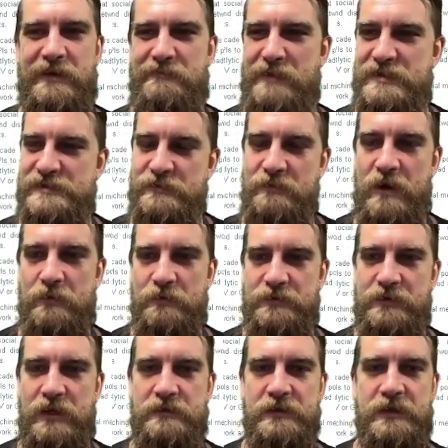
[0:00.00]
I've messed around
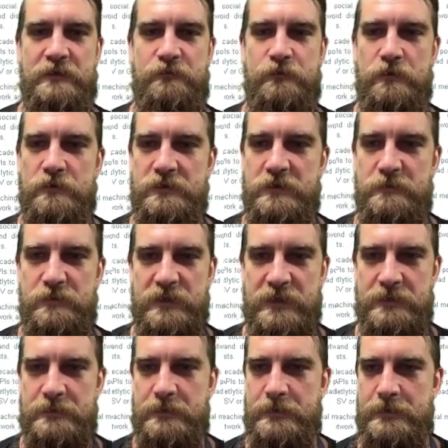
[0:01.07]
with Netlytic for a little
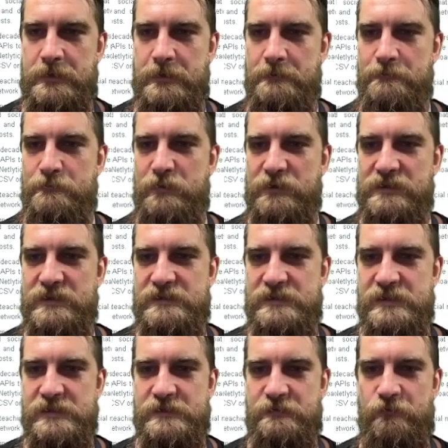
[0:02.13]
bit, but this
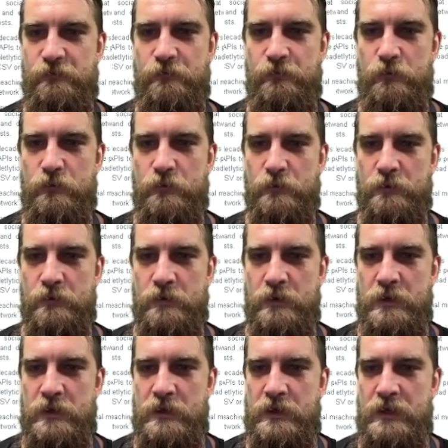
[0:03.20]
is for
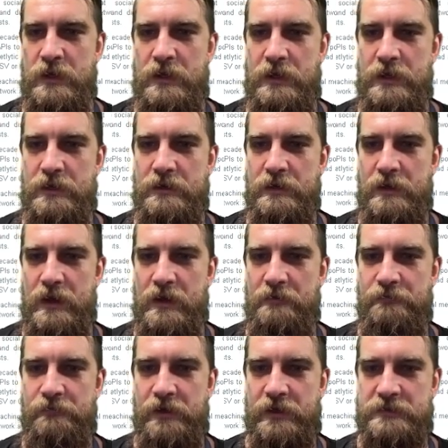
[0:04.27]
a
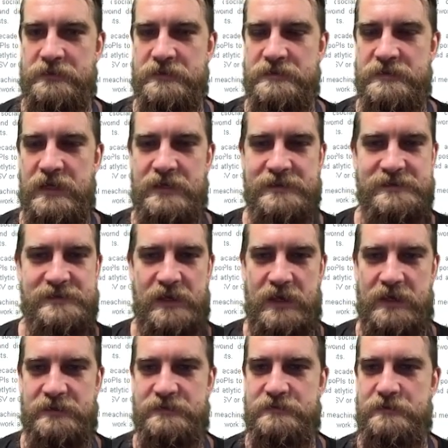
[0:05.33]
affect and data
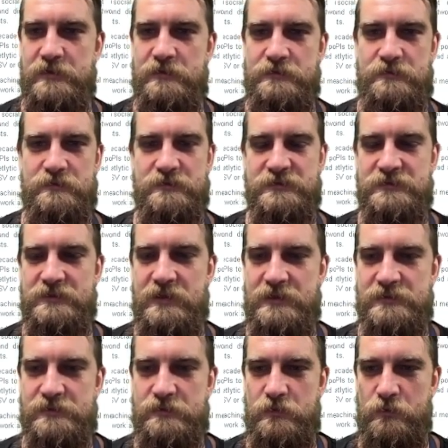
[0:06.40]
science cultural
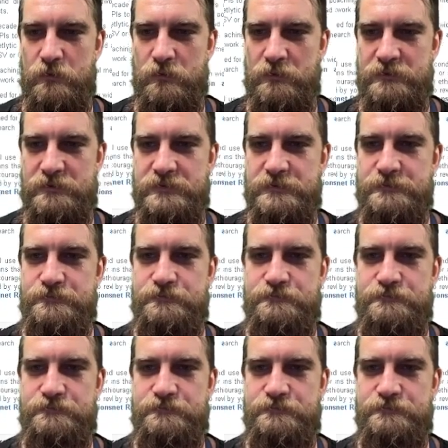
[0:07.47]
studies course.